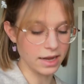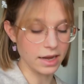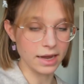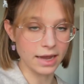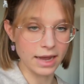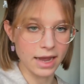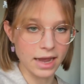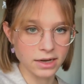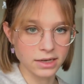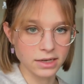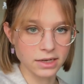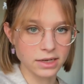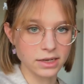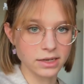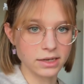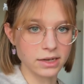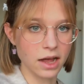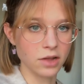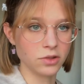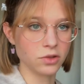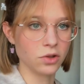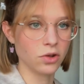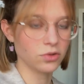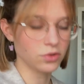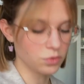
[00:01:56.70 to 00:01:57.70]
again, in
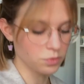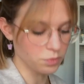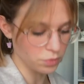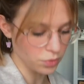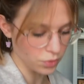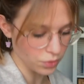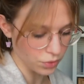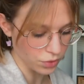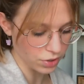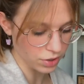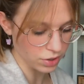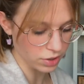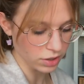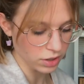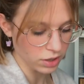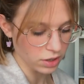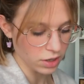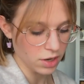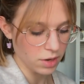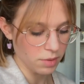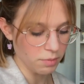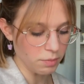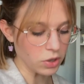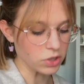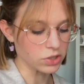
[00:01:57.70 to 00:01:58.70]
another book,
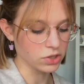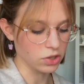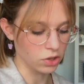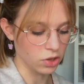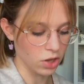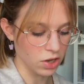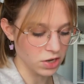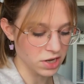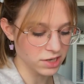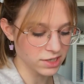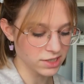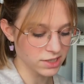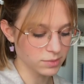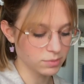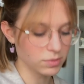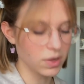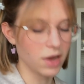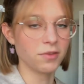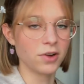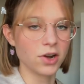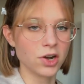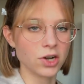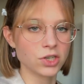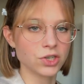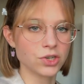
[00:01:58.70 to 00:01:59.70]
Postcolonialism, a
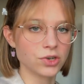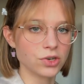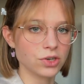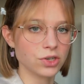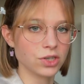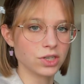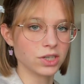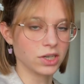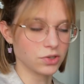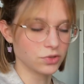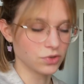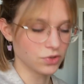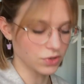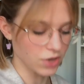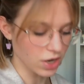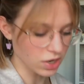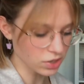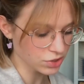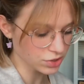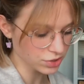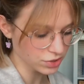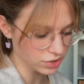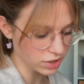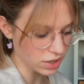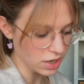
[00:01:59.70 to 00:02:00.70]
very short
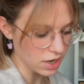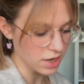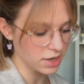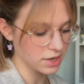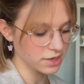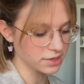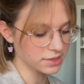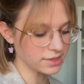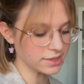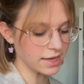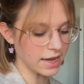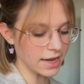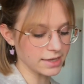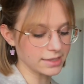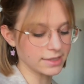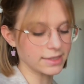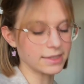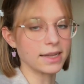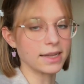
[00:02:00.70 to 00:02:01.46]
introduction, he states